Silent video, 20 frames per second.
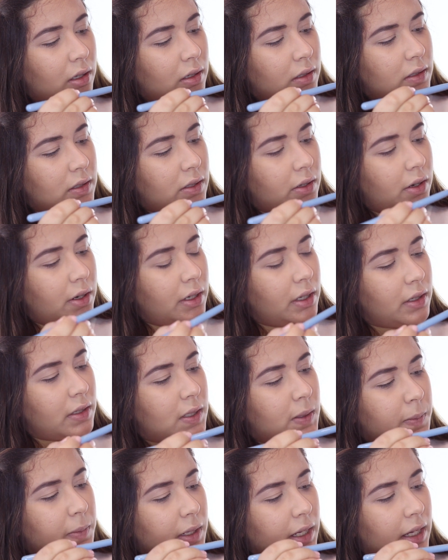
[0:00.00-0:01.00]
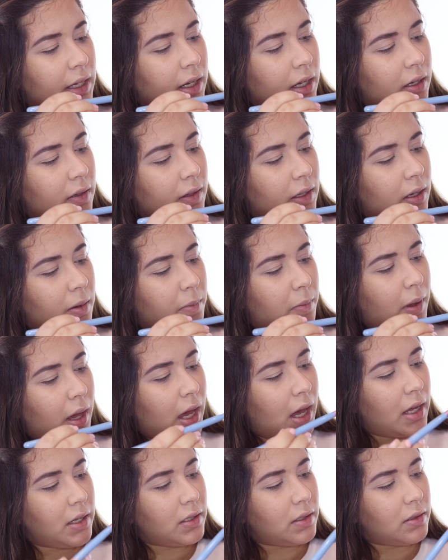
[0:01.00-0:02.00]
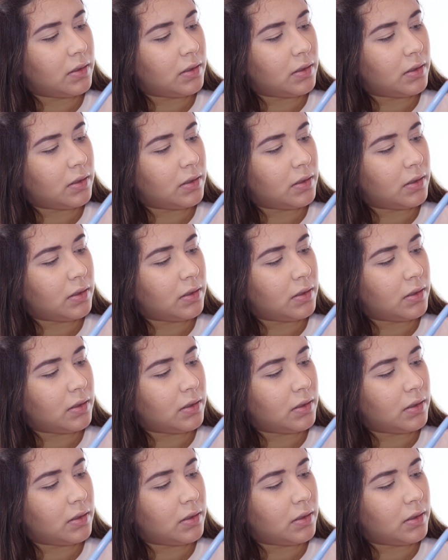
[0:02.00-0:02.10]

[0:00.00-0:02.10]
it's hard to explain, kind of like a matte